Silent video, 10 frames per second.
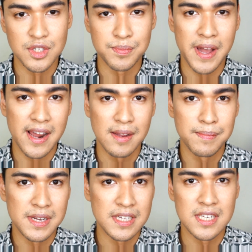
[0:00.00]
dramatic
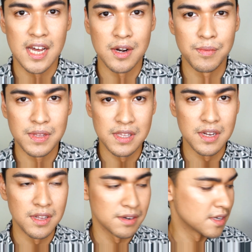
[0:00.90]
because I don't want the
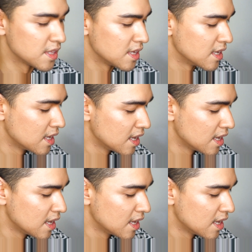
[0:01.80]
color of the